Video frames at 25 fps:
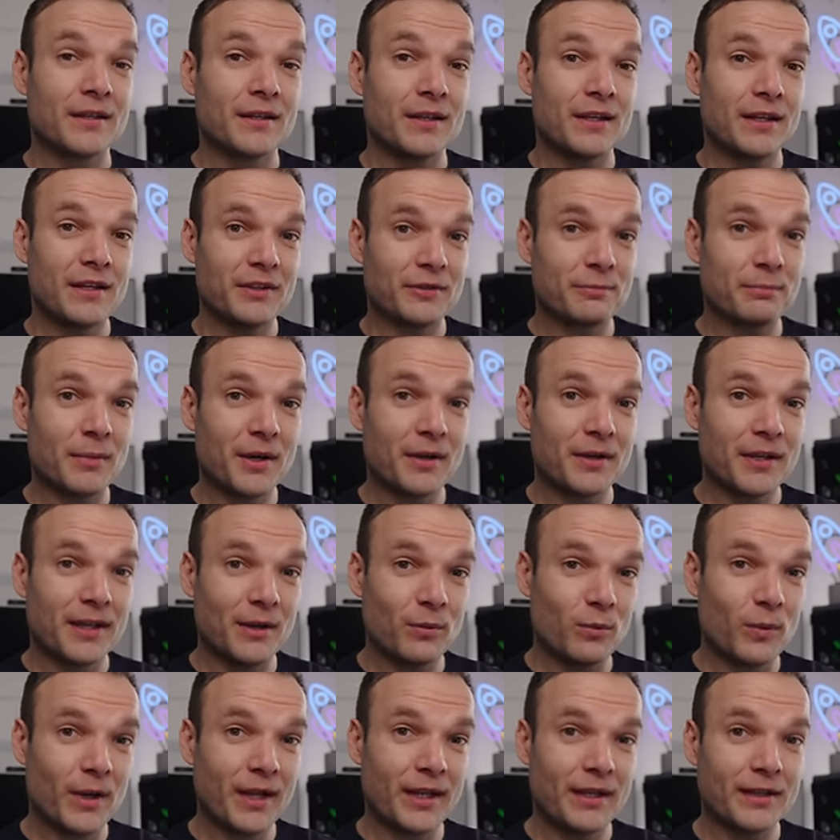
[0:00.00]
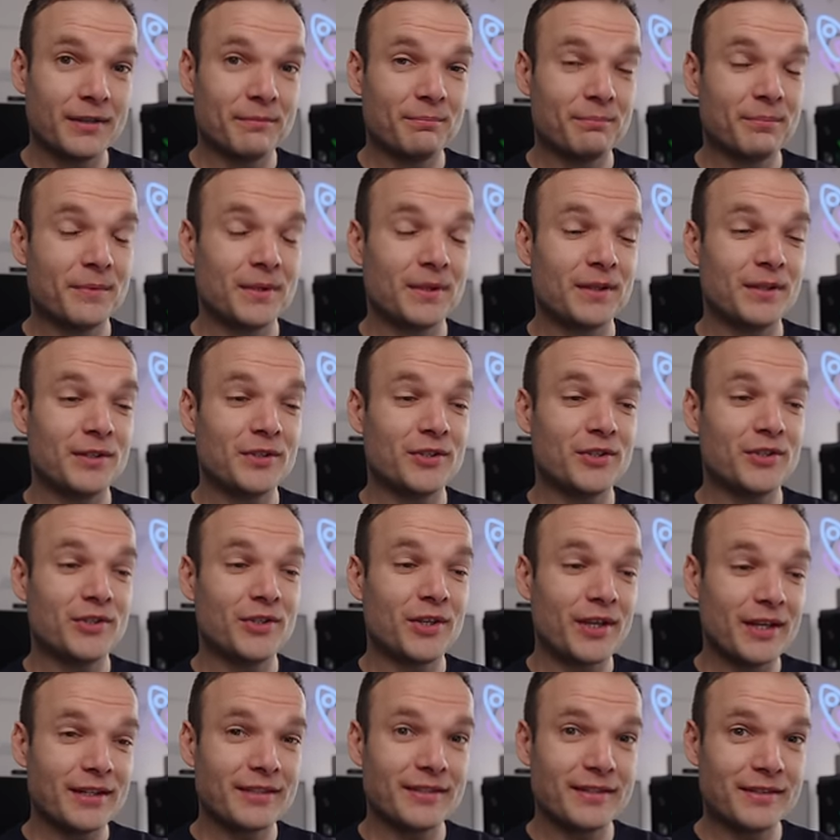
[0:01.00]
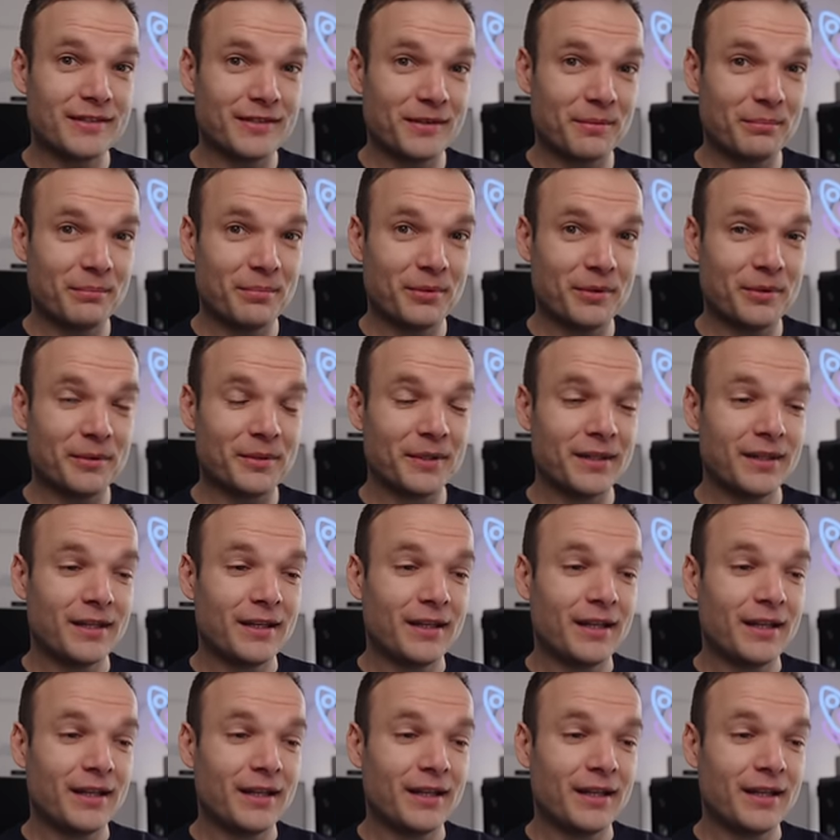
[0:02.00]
at its market weight, nice and simple.